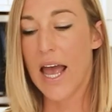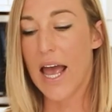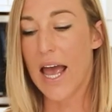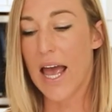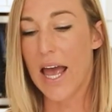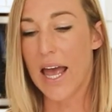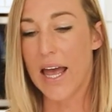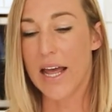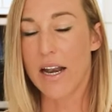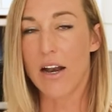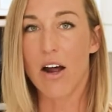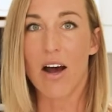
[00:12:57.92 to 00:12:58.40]

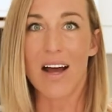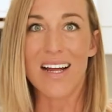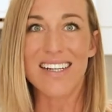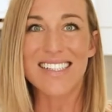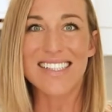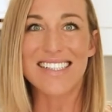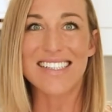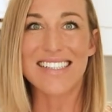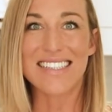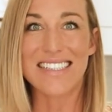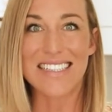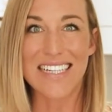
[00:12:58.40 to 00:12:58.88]
And I
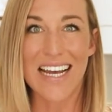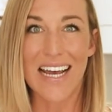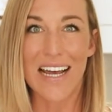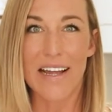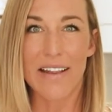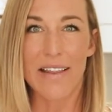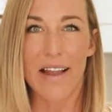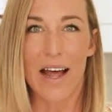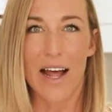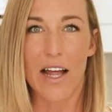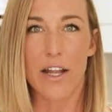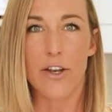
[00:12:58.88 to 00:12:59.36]

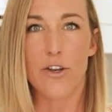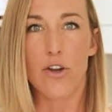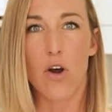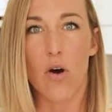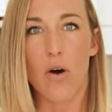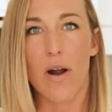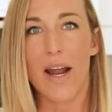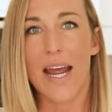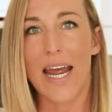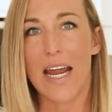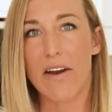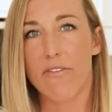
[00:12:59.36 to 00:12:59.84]
understand that
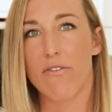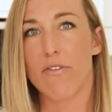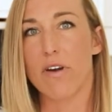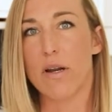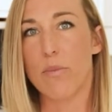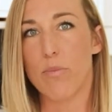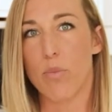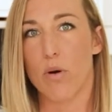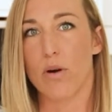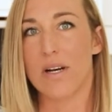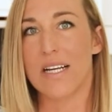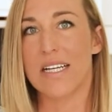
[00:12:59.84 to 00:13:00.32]
not
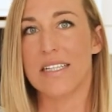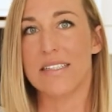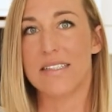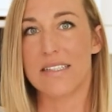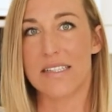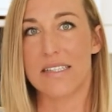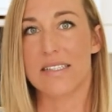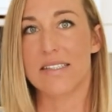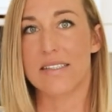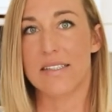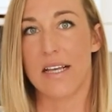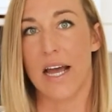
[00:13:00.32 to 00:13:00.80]
everybody's
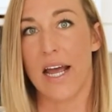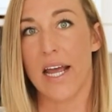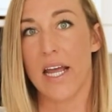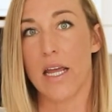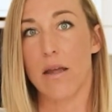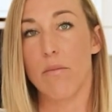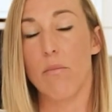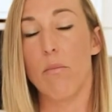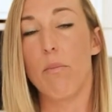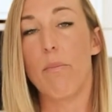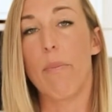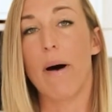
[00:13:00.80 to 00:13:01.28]
the
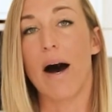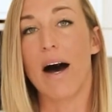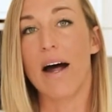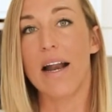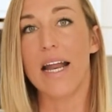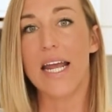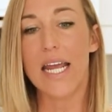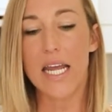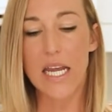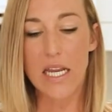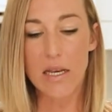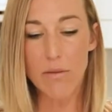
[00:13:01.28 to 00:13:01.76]
same,
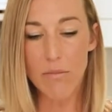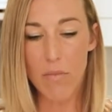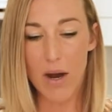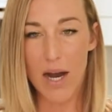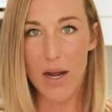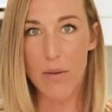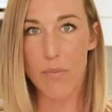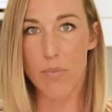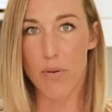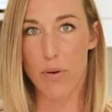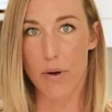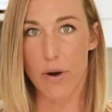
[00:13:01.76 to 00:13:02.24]
but in
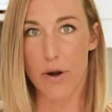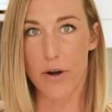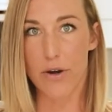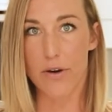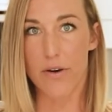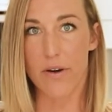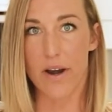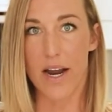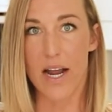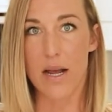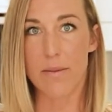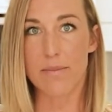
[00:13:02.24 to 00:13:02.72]
my
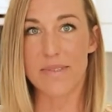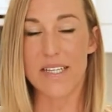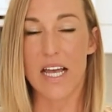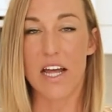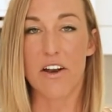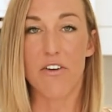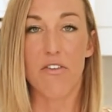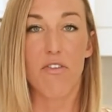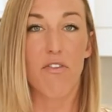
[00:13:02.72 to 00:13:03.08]
programs and